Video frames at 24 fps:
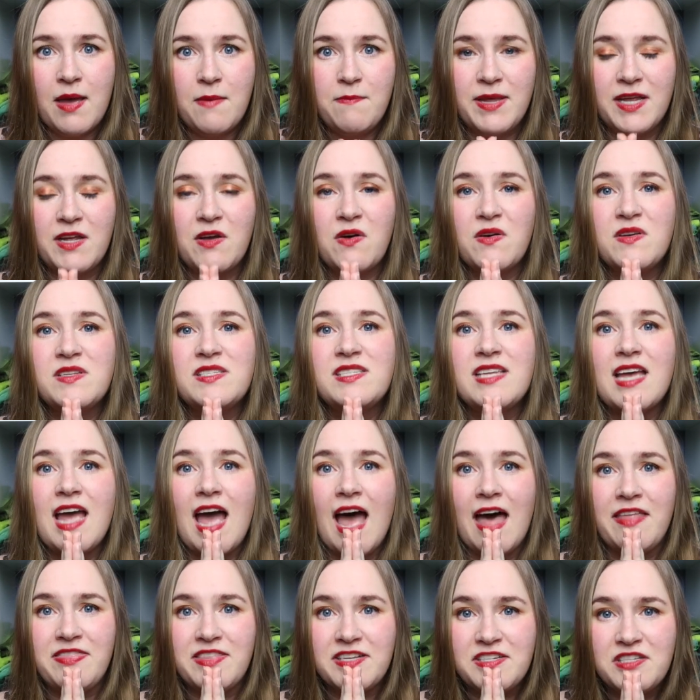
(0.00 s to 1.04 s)
because
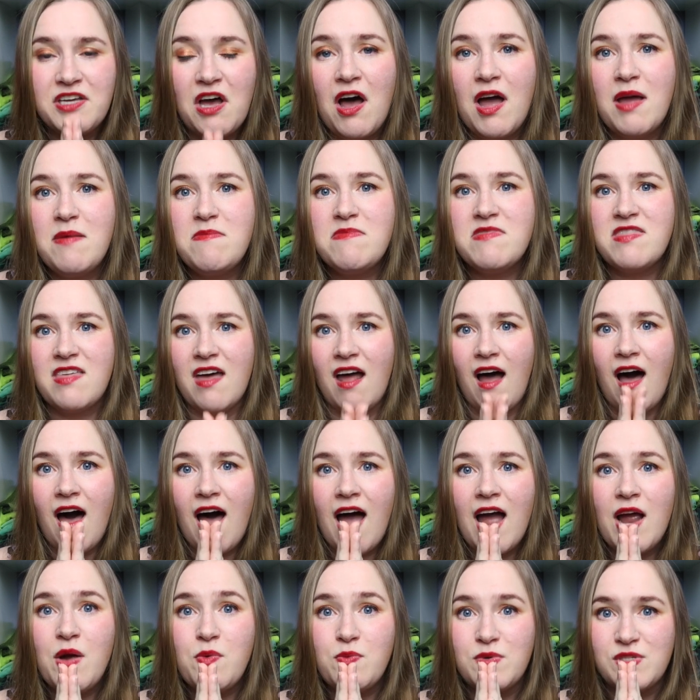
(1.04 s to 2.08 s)
at the time that
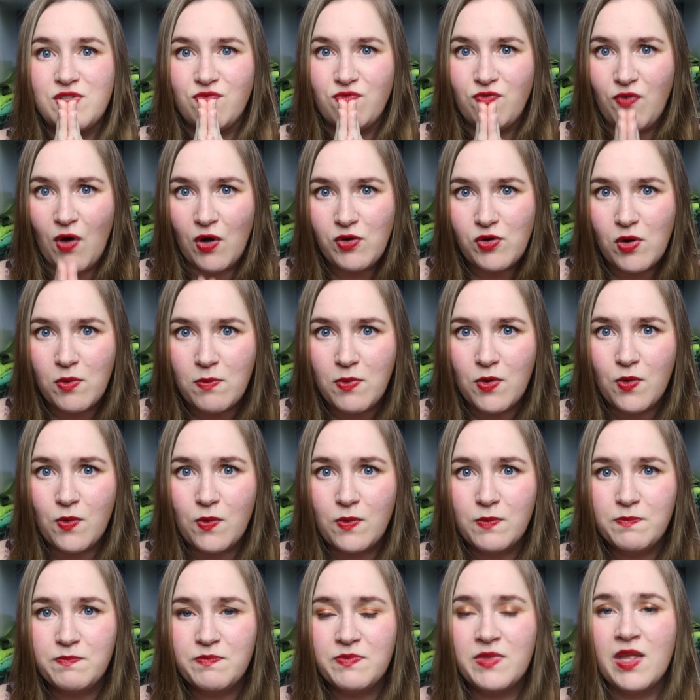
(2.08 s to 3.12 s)
I was
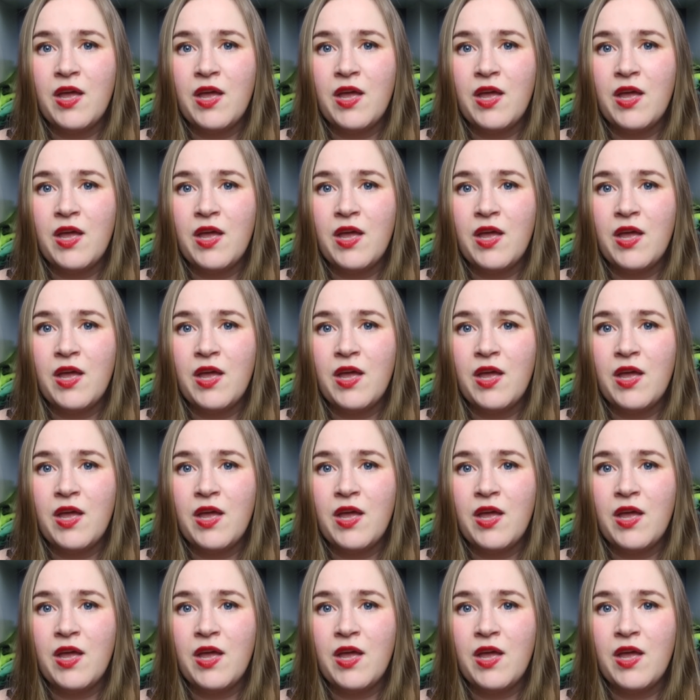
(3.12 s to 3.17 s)
vulnerable,